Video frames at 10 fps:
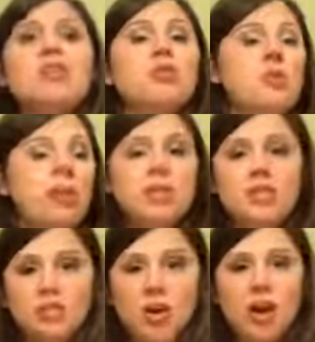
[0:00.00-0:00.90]
there really
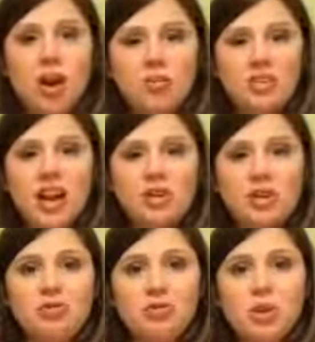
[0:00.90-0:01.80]
is a great option out
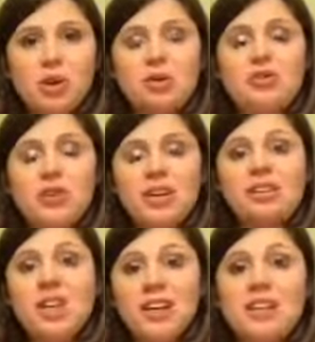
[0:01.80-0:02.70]
there for you as far as
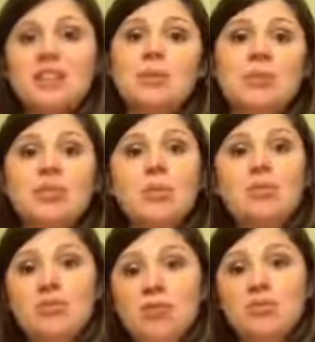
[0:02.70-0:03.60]
finding something that will
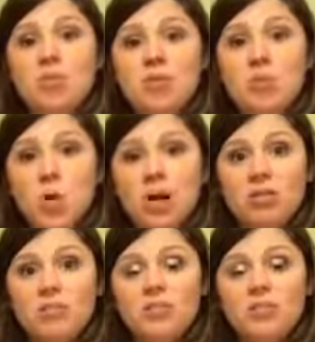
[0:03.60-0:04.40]
fit really well.